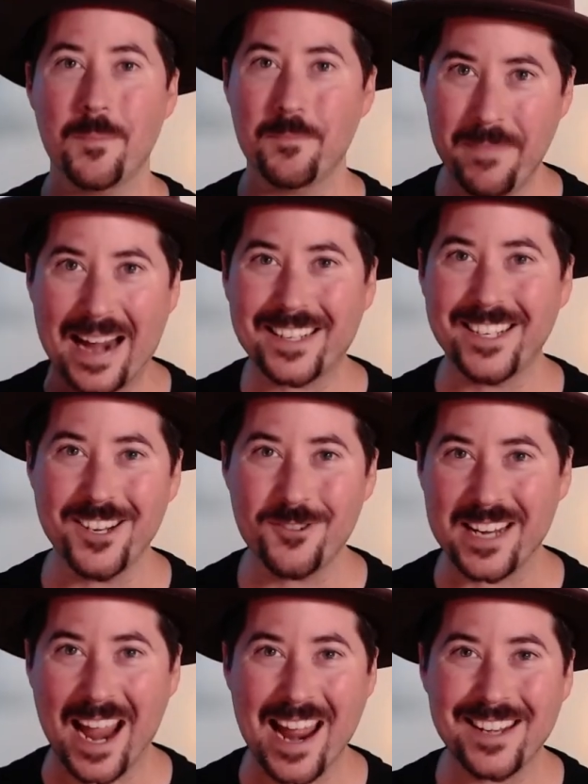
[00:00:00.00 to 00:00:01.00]
Back to you,
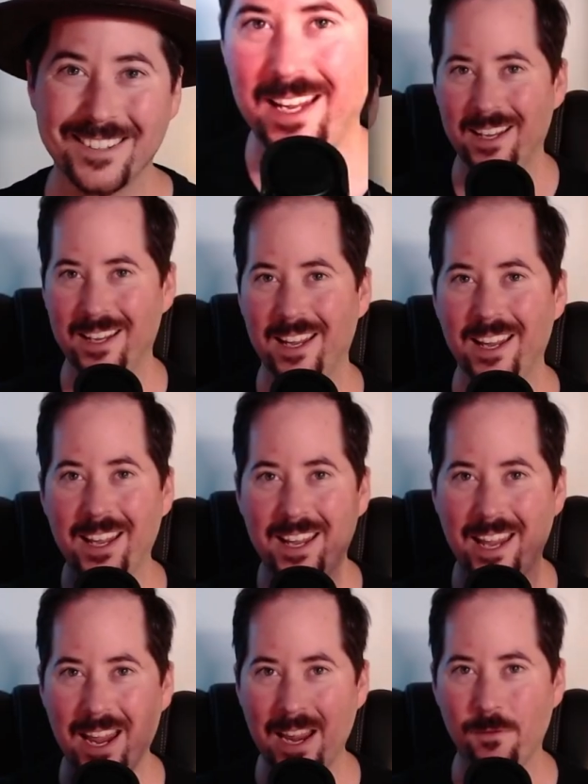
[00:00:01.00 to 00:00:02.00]
Ted.
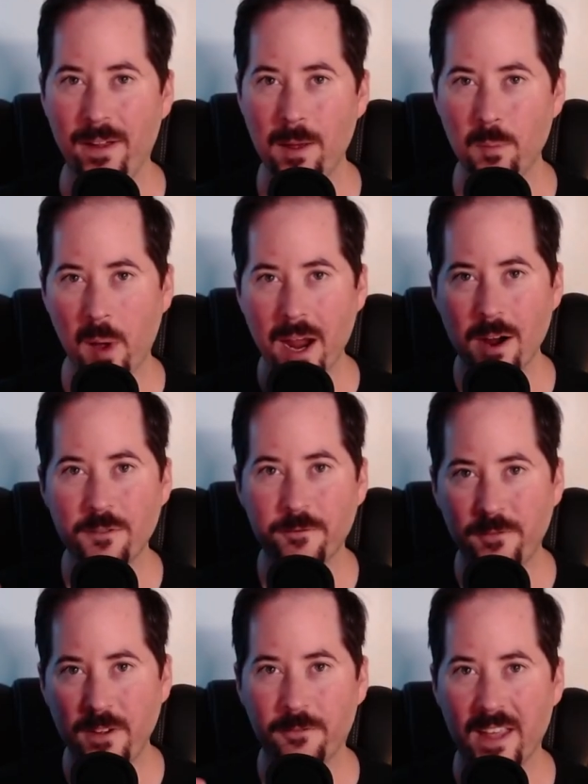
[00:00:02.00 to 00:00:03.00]
In Vampire
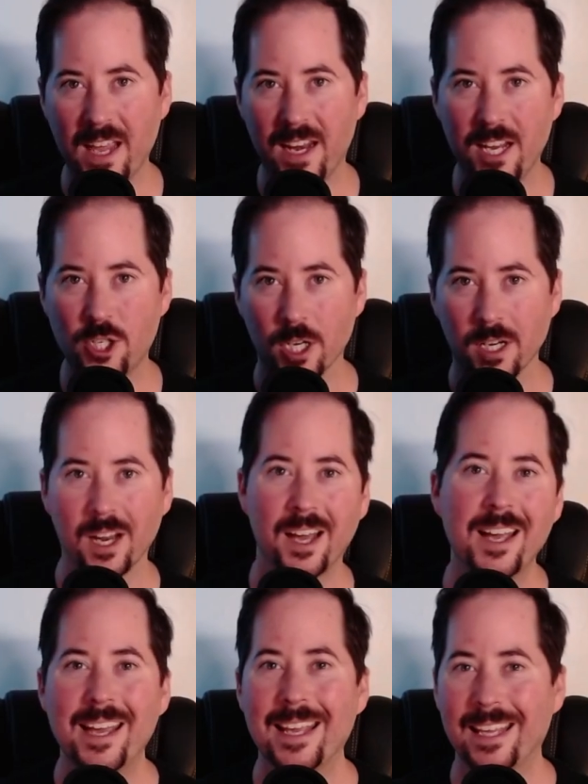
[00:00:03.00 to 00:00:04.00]
fifth Edition,
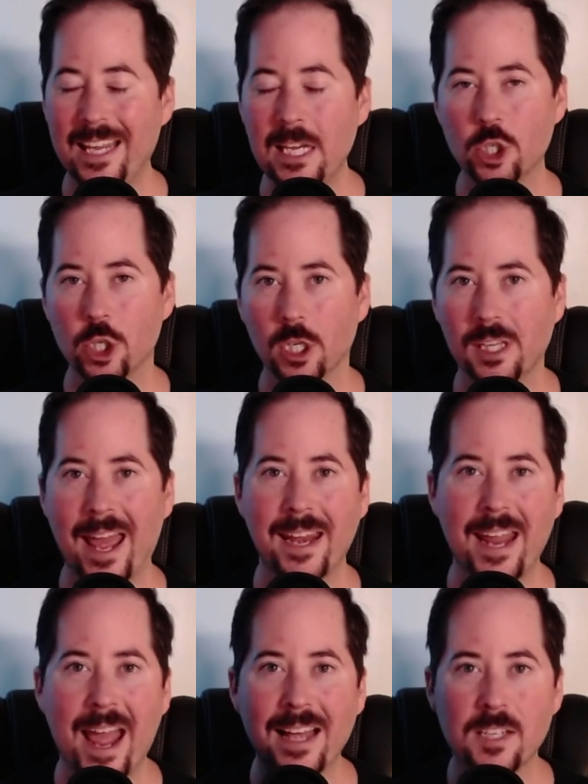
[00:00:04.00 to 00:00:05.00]
each clan
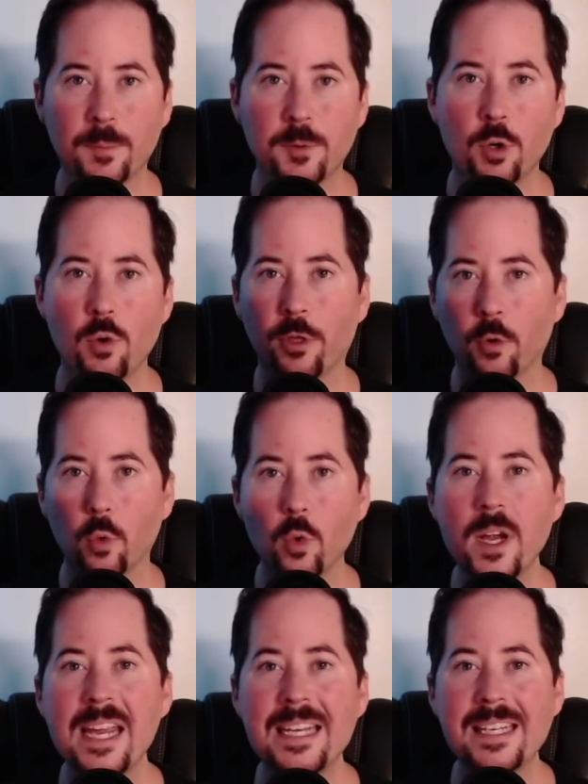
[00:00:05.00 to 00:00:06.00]
has up to
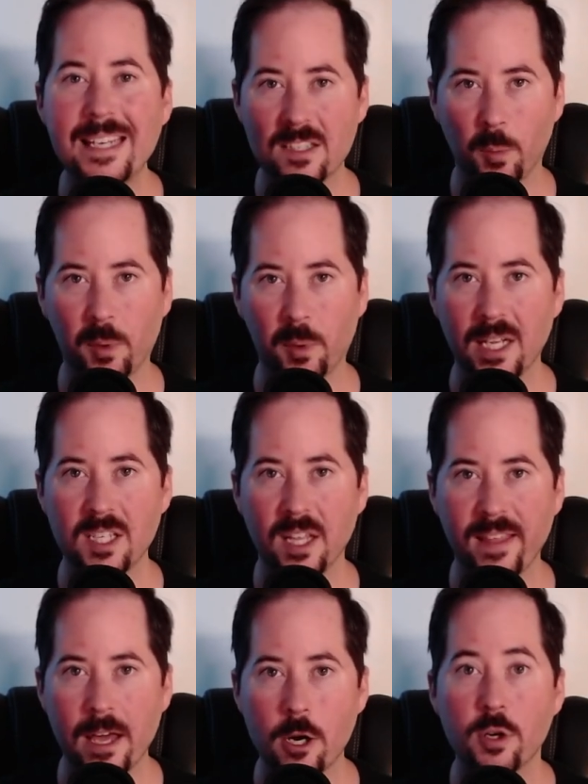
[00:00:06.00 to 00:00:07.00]
three disciplines
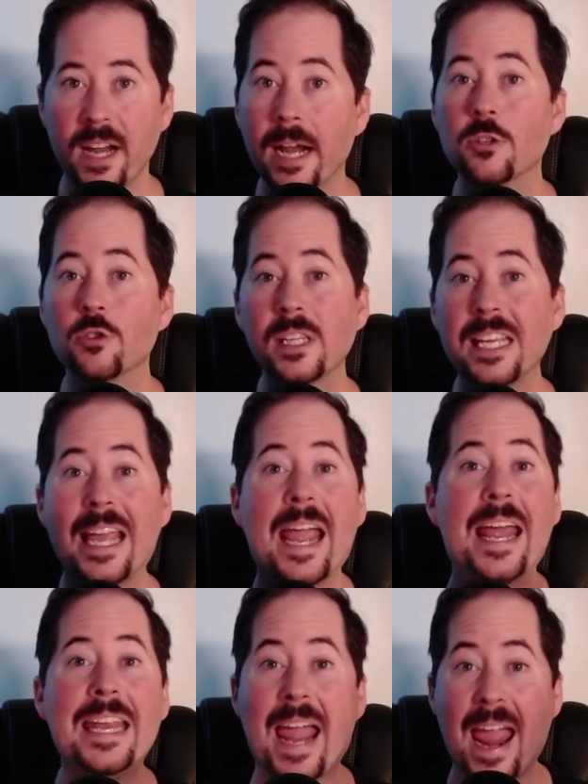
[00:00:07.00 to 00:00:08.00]
that are naturally
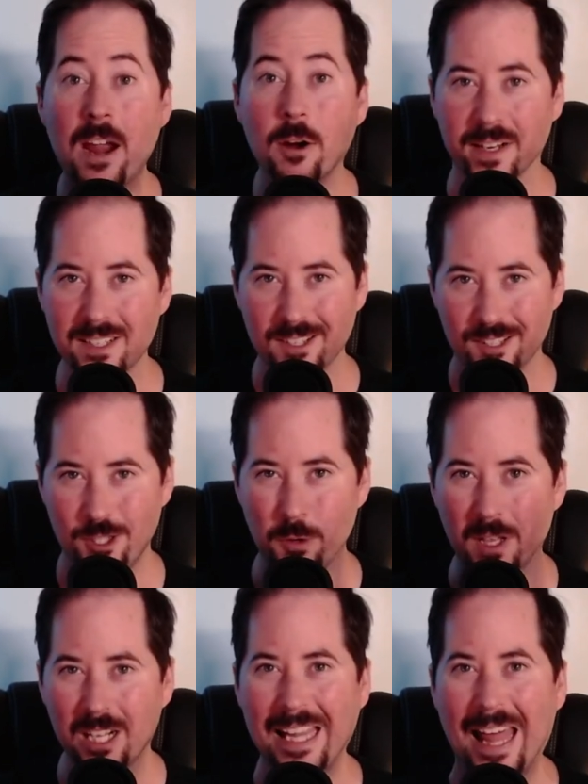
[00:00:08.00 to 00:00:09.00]
inherent to
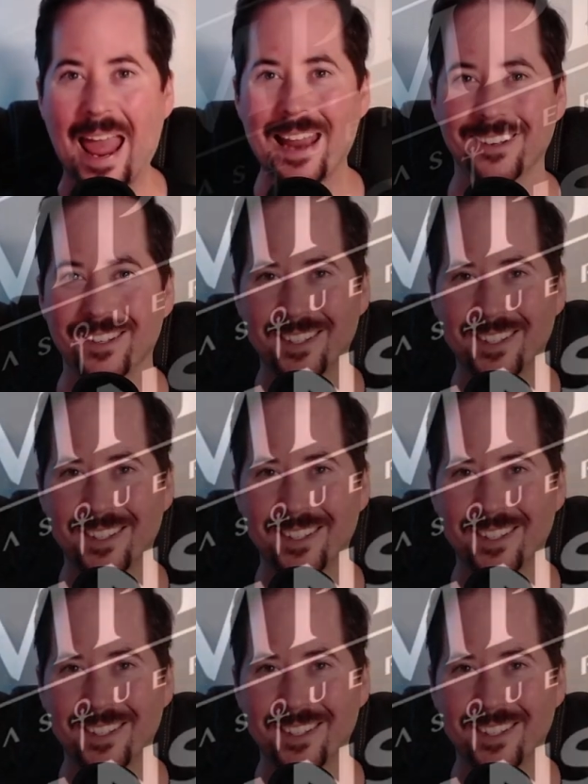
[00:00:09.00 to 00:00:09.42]
the clan.